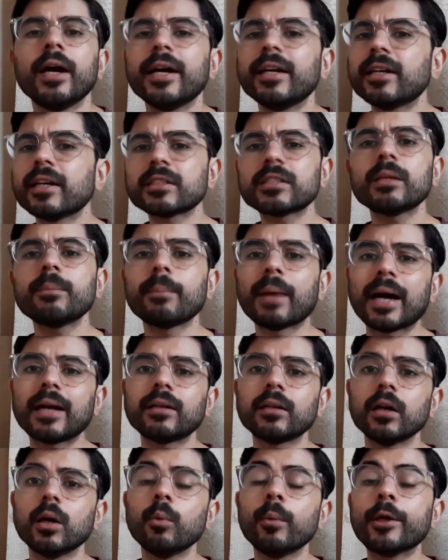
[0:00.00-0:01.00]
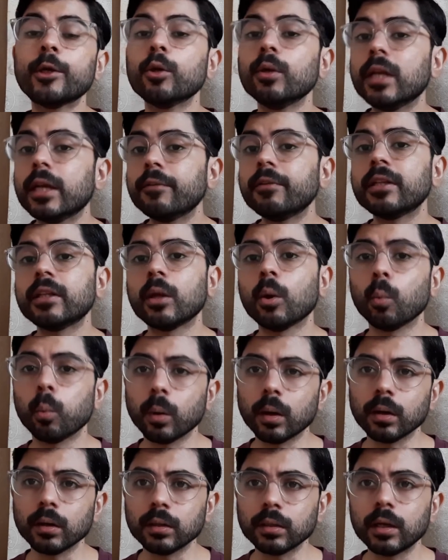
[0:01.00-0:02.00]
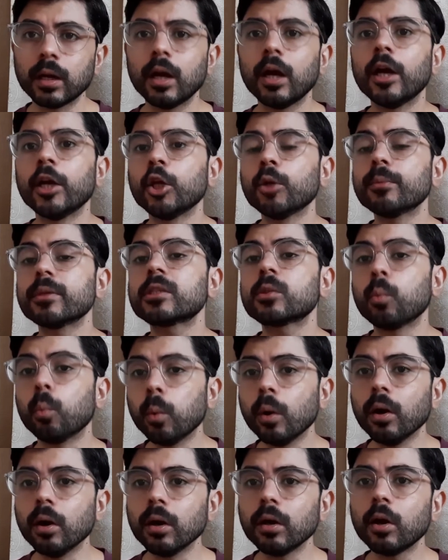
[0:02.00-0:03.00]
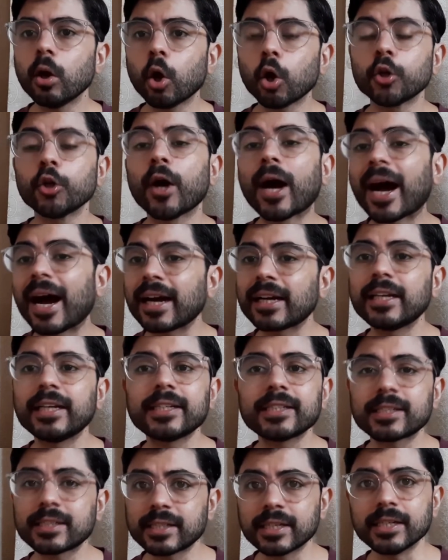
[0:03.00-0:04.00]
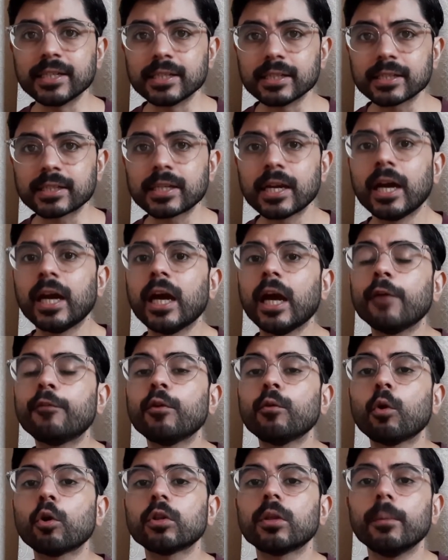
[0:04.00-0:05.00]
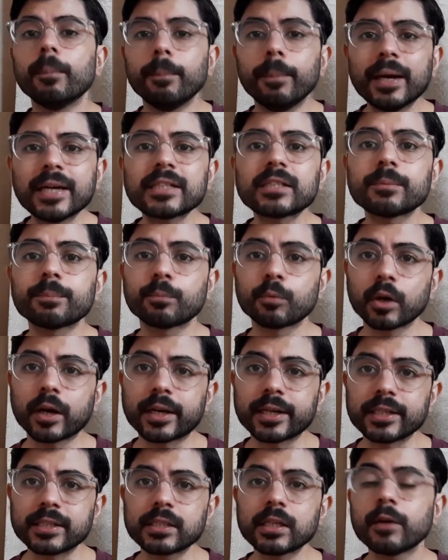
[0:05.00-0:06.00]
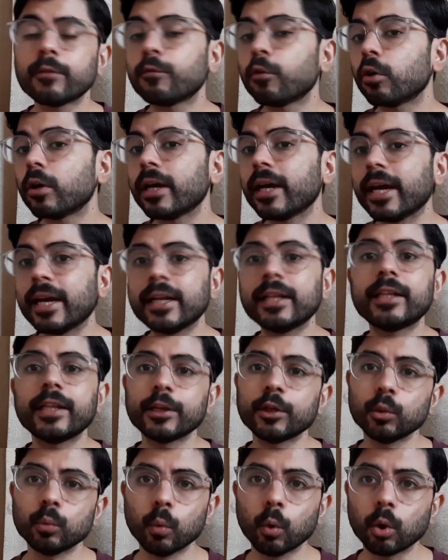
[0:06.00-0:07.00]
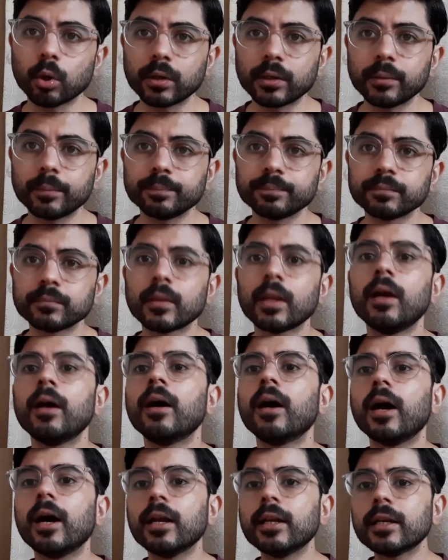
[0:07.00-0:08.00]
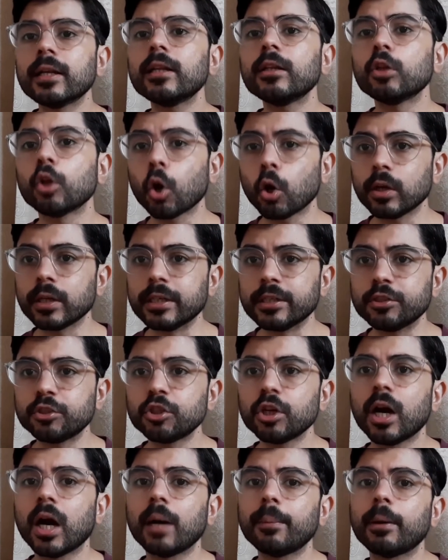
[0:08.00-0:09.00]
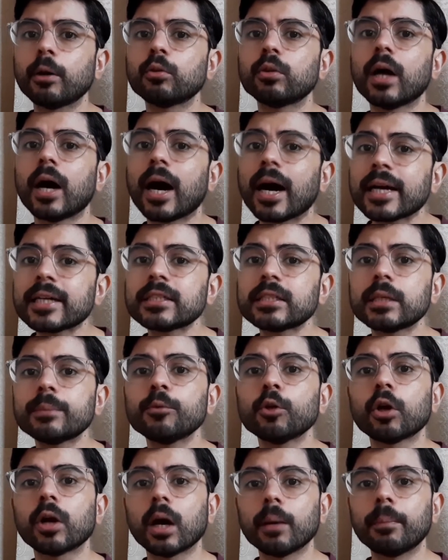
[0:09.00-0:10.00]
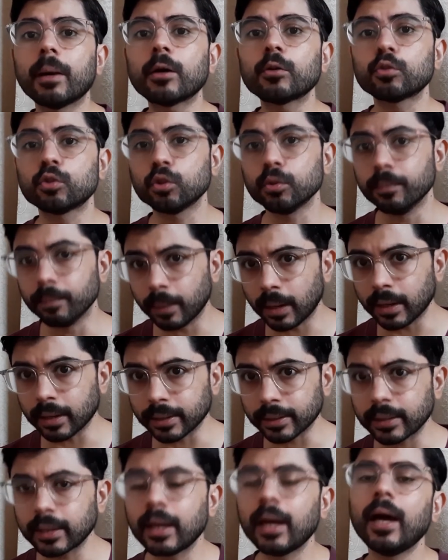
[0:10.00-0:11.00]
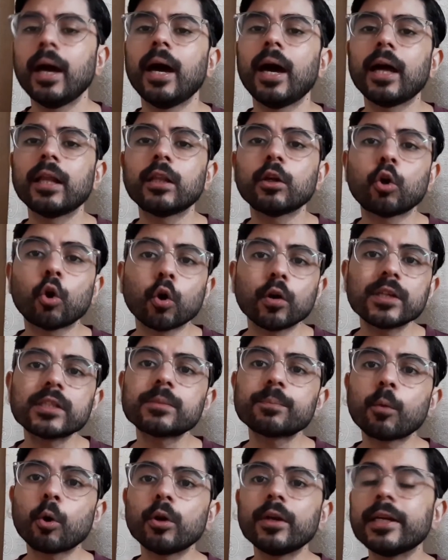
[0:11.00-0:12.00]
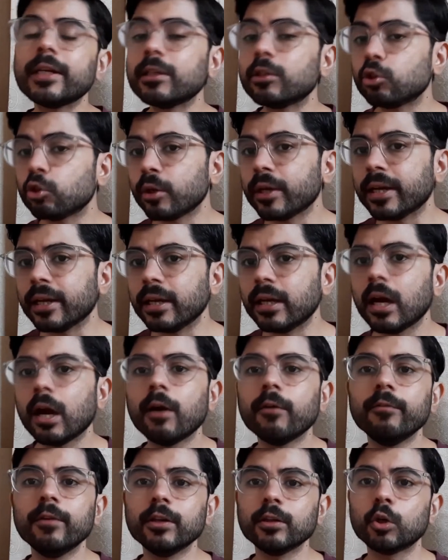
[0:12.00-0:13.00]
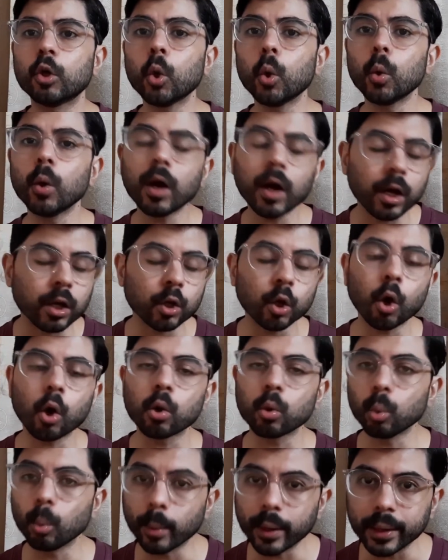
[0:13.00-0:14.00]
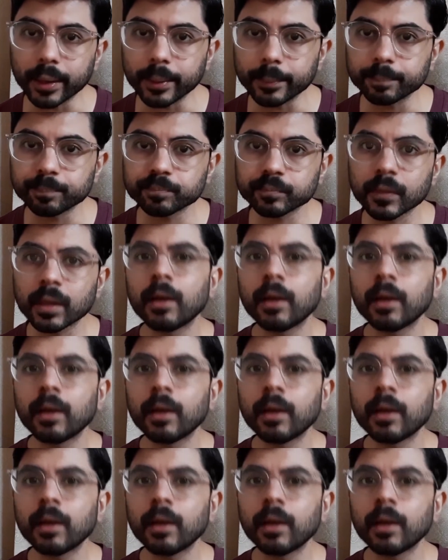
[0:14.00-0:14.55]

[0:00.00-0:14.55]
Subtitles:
It doesn't matter where you live in the world. You must work on your haggling skills if you want the best price for anything you want. A little knowledge about the item you're about to buy and the corresponding trade will go a long way.